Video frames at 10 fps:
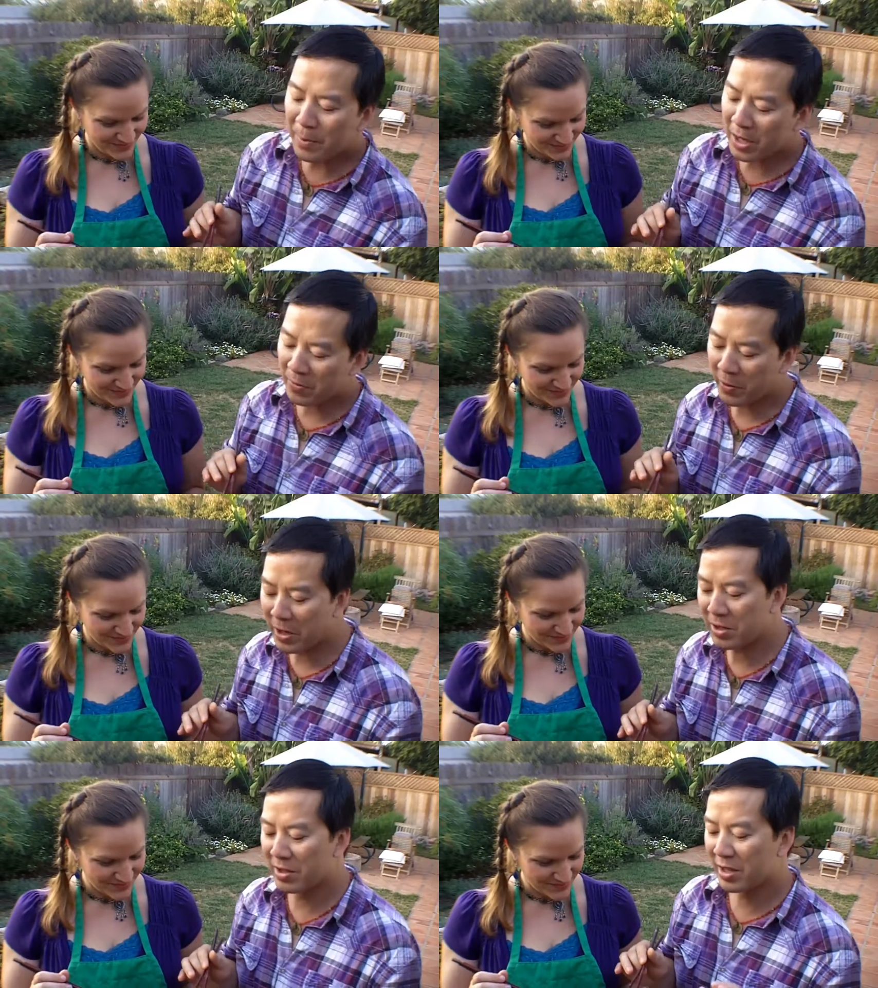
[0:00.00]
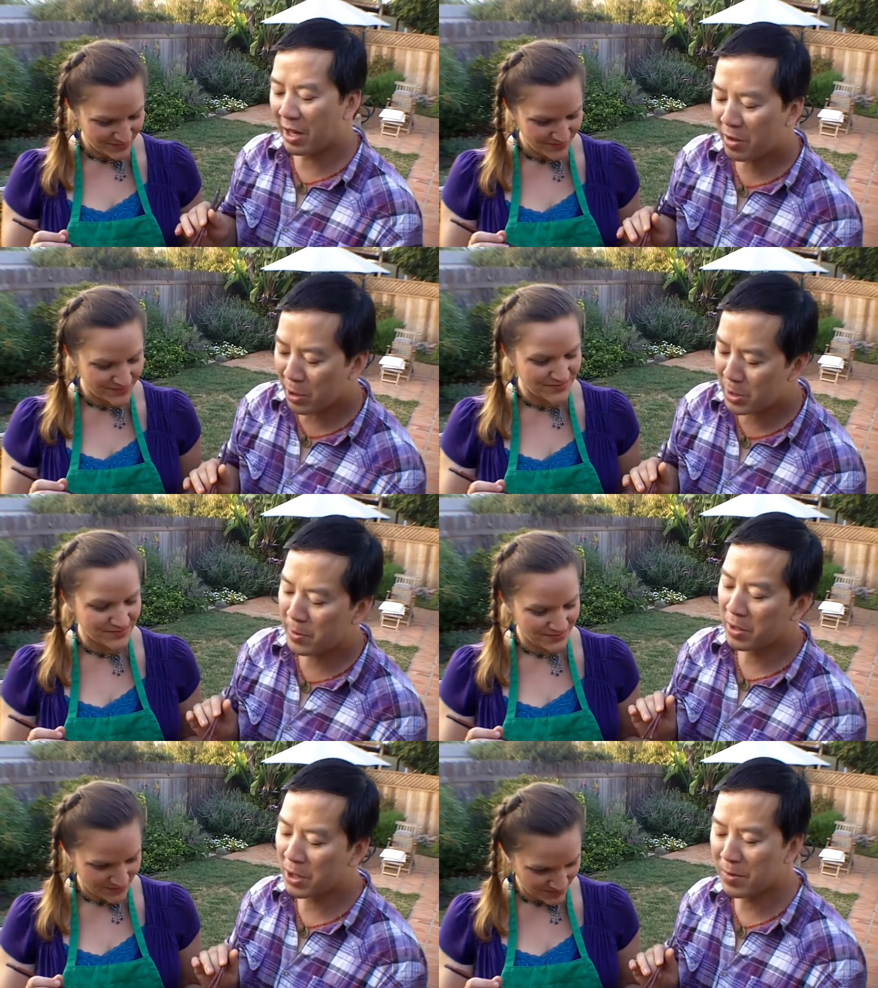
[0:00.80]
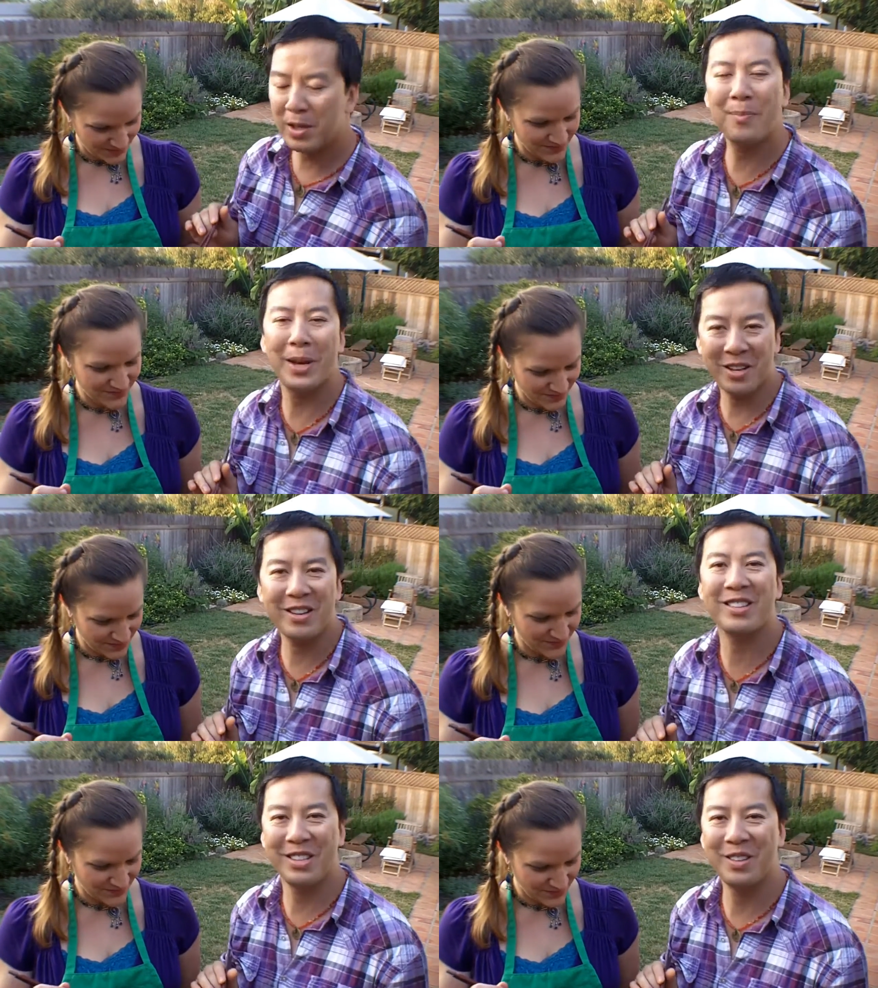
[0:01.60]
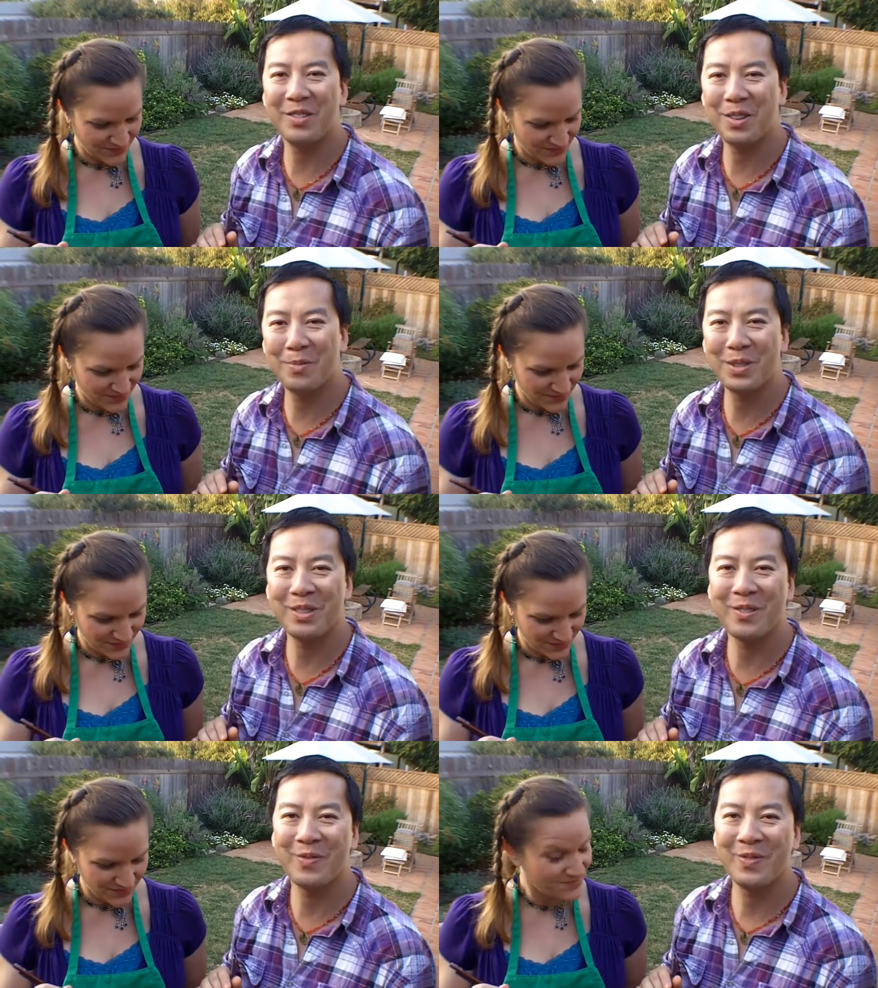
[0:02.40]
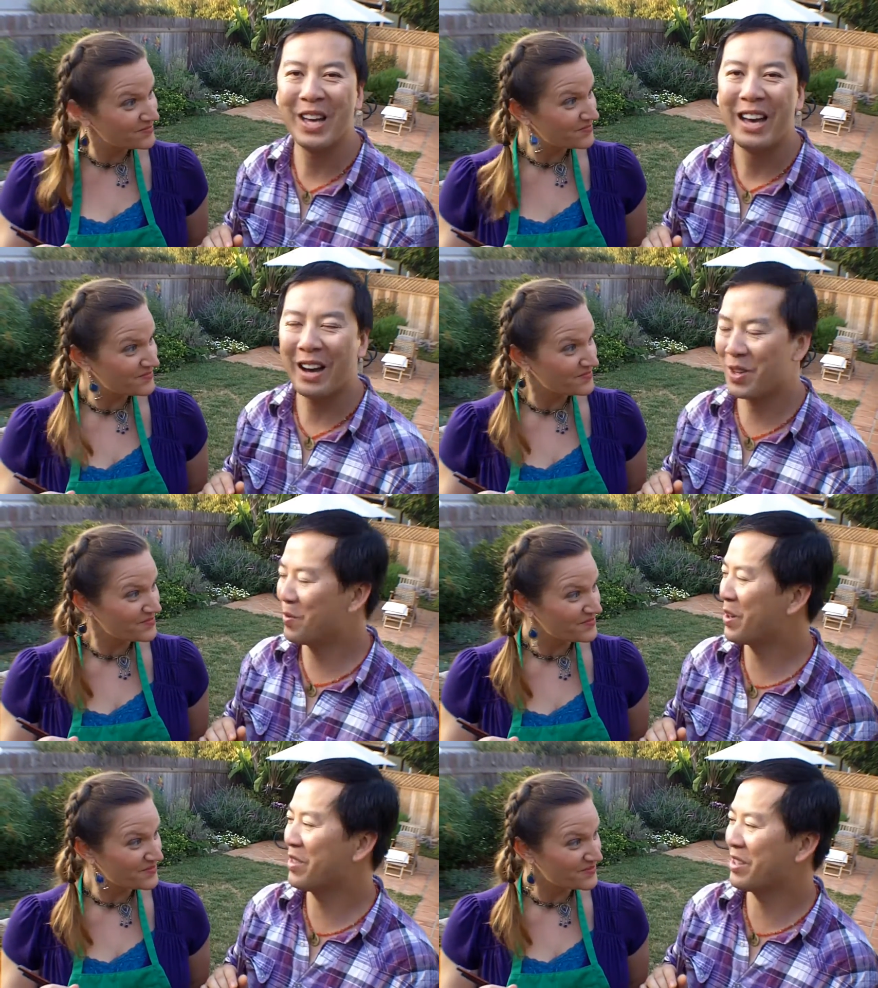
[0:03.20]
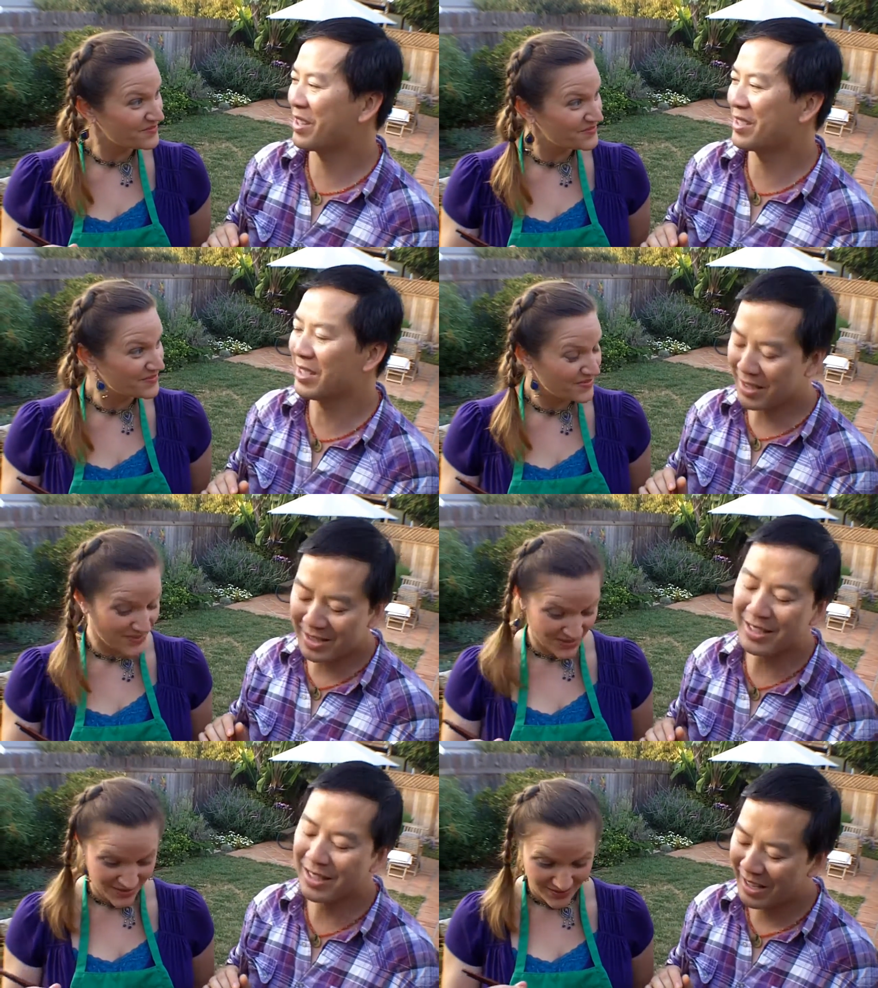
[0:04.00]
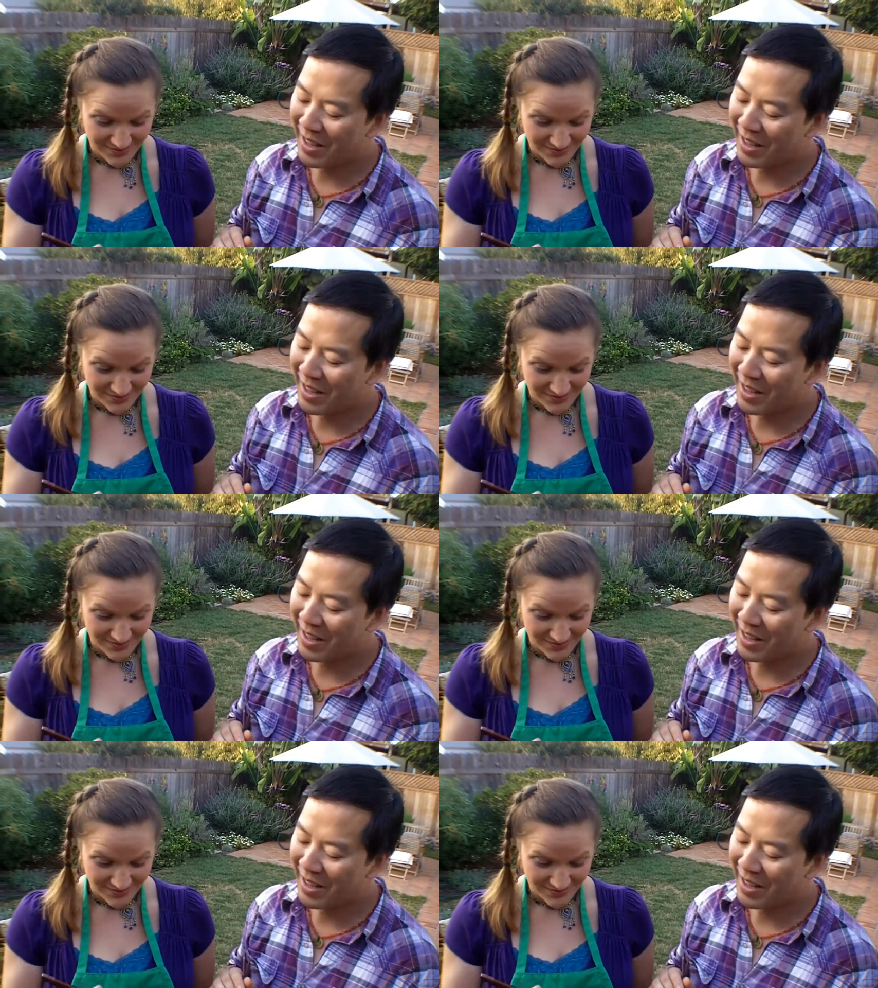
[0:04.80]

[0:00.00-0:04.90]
Speaker 1: can make it fresh, and it's kind of crunchy and crispy, depending on, you know, your mood and how you want the consistency.